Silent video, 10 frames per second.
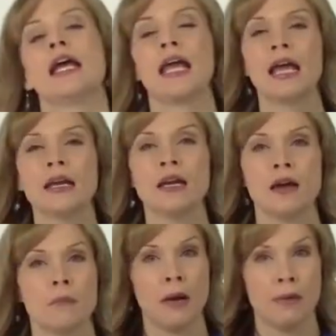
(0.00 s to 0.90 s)
in
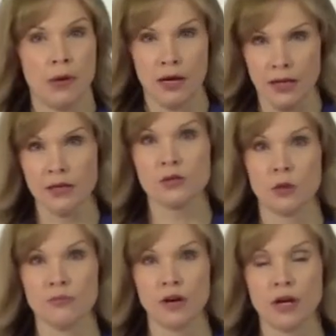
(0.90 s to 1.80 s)
my body, so
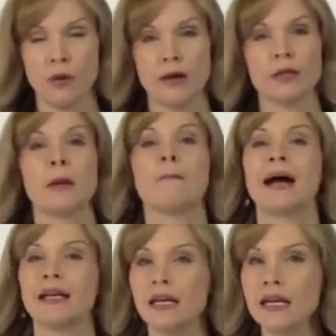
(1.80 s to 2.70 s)
I'm very grounded.
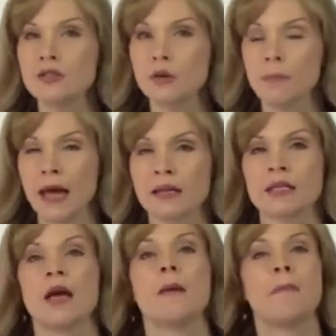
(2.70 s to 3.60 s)
My knees are bent,
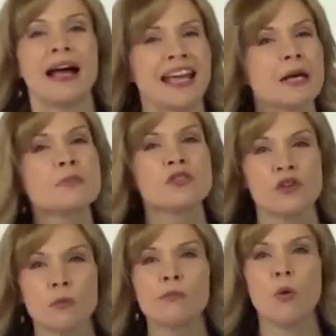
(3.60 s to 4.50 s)
my hips
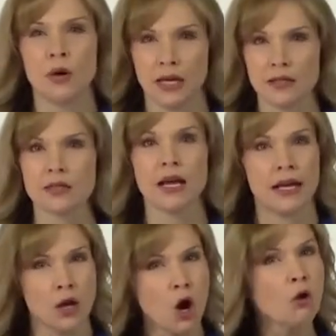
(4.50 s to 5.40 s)
feel buoyant
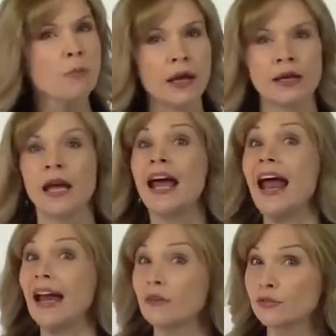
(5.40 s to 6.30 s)
and open
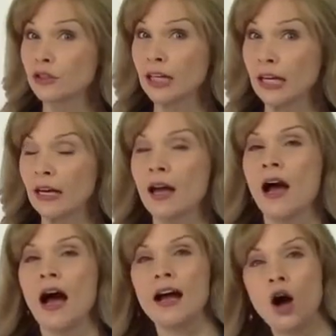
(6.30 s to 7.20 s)
and free.
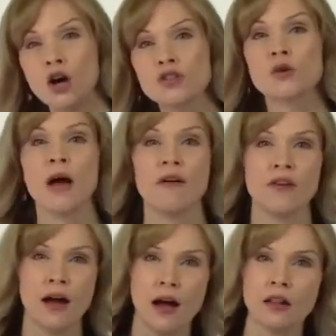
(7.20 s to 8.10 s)
I also have
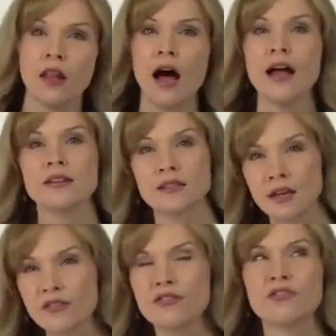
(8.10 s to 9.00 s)
a lots
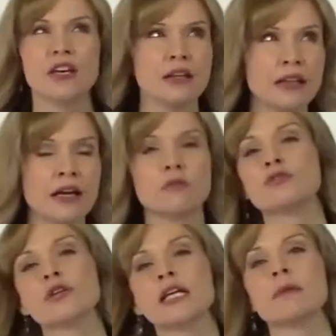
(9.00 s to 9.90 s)
of feeling of
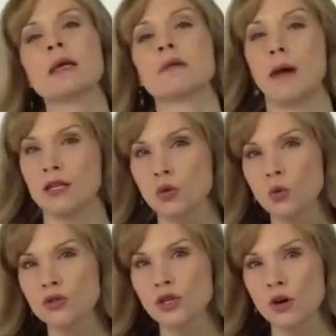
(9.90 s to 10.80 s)
freedom in my
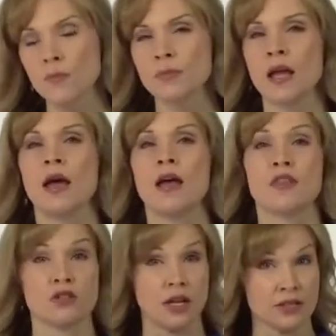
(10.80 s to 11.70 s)
torso.
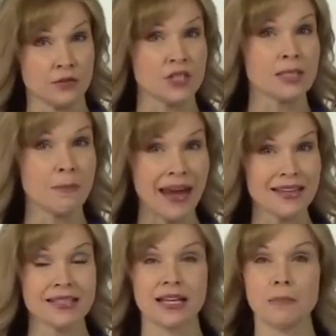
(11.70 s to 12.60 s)
There's lots of
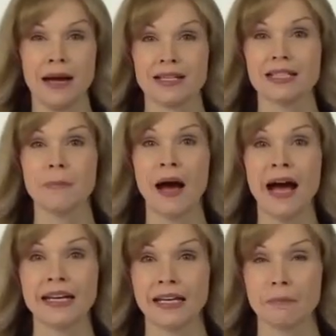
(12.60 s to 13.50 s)
space in my
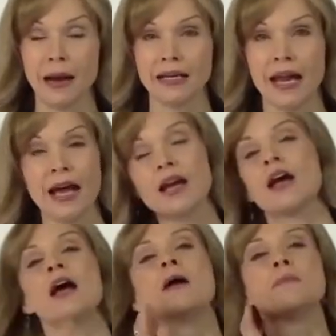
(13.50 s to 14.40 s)
spine and in my neck.
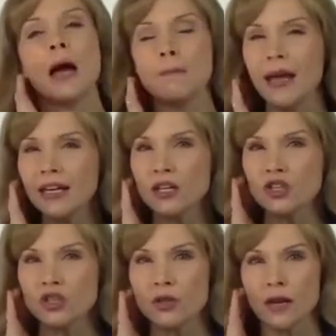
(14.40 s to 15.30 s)
I'm making
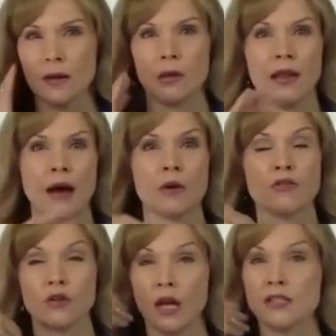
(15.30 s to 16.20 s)
sure that I'm allowing
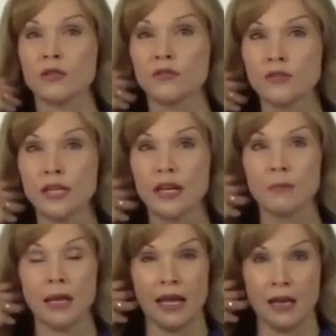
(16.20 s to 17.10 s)
for lots of
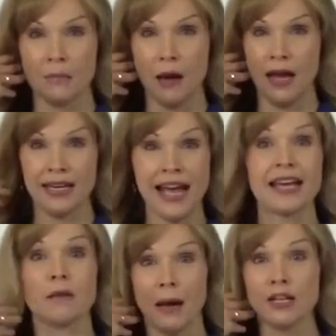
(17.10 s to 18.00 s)
freedom in my neck
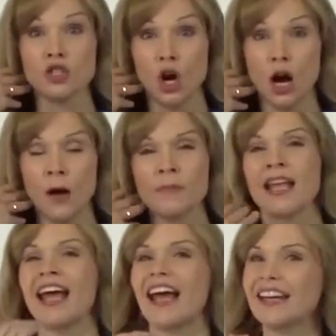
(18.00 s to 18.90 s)
and my jaw
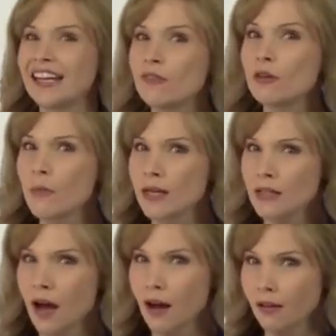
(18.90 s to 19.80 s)
and even my
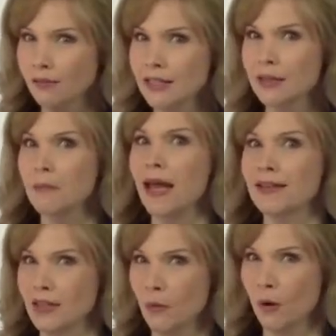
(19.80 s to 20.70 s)
tongue. It's
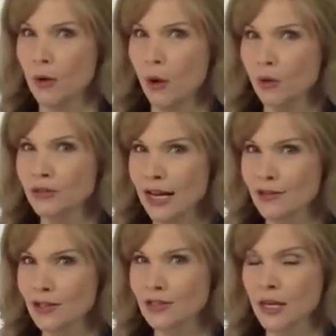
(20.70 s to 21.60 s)
amazing where we hold
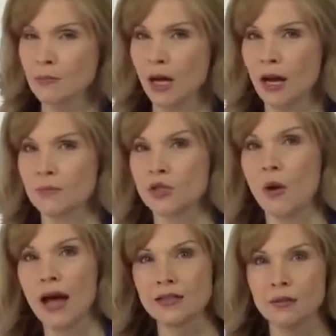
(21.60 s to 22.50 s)
tension sometimes. So
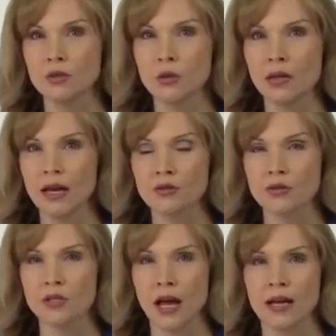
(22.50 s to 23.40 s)
as I'm doing the
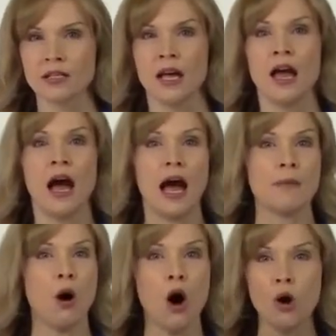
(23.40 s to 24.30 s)
exercise,
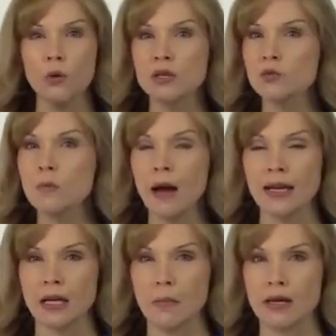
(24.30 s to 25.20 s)
I'm always
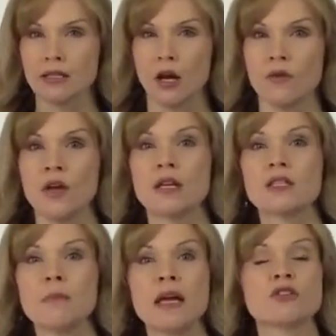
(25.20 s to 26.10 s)
reminding myself
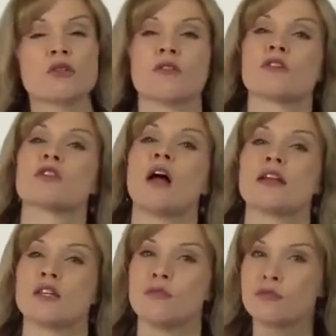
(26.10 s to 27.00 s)
to make sure that there's lots of